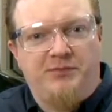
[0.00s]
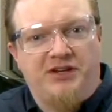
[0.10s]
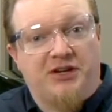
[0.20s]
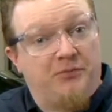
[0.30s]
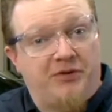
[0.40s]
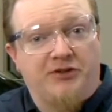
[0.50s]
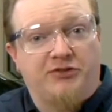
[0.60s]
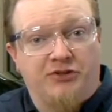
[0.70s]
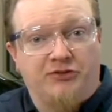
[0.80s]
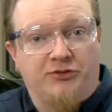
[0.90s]
be a
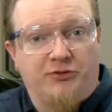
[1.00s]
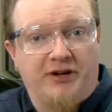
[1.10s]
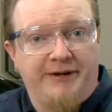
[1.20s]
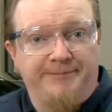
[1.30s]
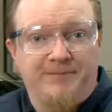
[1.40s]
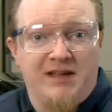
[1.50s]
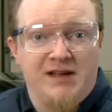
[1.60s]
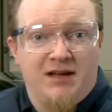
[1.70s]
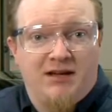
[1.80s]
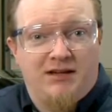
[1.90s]
compression issue, right?
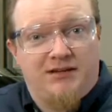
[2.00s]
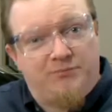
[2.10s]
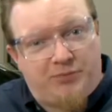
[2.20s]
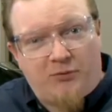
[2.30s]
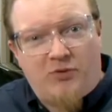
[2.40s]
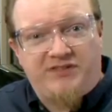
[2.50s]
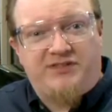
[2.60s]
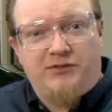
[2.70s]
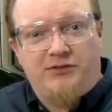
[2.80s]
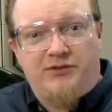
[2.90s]
But what
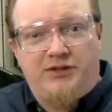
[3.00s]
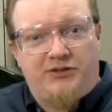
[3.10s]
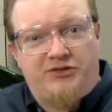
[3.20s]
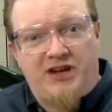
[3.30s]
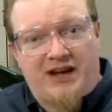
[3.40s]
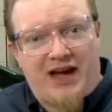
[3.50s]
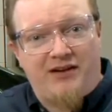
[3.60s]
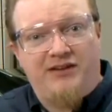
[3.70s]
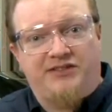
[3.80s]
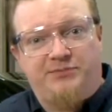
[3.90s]
cylinder do you check? How
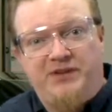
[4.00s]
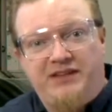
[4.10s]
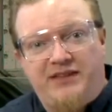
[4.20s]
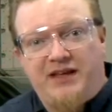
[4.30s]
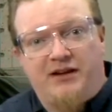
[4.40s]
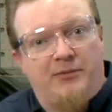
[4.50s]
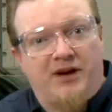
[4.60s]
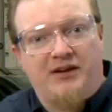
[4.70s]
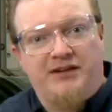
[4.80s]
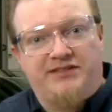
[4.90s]
do you speed that up?
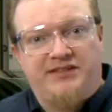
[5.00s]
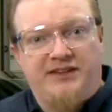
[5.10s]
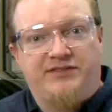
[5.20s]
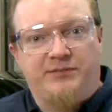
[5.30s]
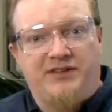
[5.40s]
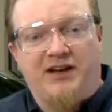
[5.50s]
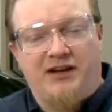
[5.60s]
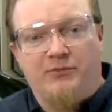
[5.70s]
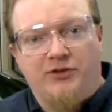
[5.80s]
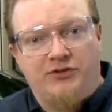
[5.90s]
How do you save some
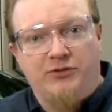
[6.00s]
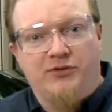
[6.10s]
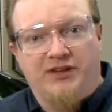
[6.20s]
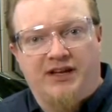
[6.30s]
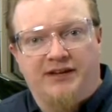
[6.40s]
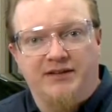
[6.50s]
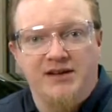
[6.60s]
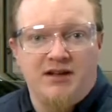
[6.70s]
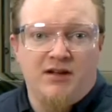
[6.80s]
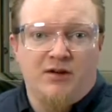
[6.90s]
time when doing that?
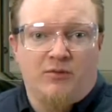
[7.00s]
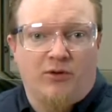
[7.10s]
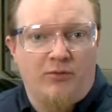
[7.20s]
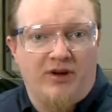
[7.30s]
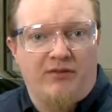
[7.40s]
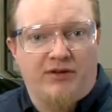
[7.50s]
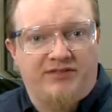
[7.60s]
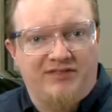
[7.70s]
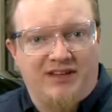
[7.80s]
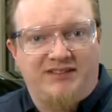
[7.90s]
Well, we have a
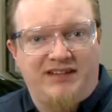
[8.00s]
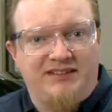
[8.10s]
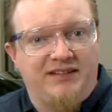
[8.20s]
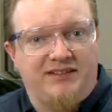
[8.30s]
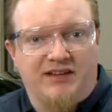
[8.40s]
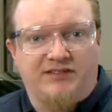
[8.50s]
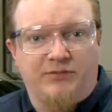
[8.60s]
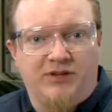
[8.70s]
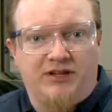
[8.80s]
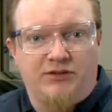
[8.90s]
nice easy test
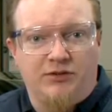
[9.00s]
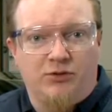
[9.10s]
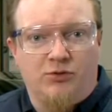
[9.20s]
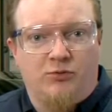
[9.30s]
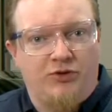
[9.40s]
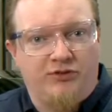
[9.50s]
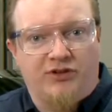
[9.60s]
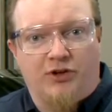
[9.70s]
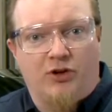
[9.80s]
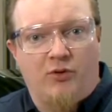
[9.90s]
that we can do
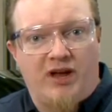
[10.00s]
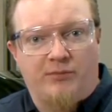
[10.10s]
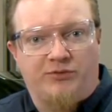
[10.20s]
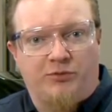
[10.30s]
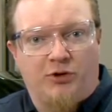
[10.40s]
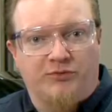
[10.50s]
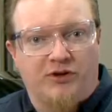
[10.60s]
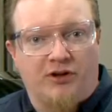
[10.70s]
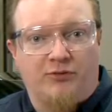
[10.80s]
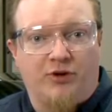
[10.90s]
using a low amps probe. It's
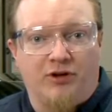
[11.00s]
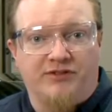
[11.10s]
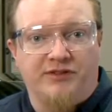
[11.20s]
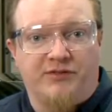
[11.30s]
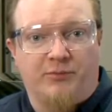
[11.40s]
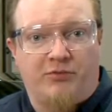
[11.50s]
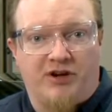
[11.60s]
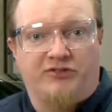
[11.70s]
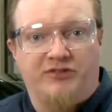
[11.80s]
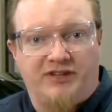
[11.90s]
called a relative
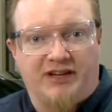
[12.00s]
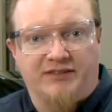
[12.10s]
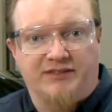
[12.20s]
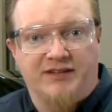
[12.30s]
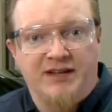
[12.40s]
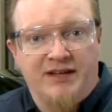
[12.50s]
compression test.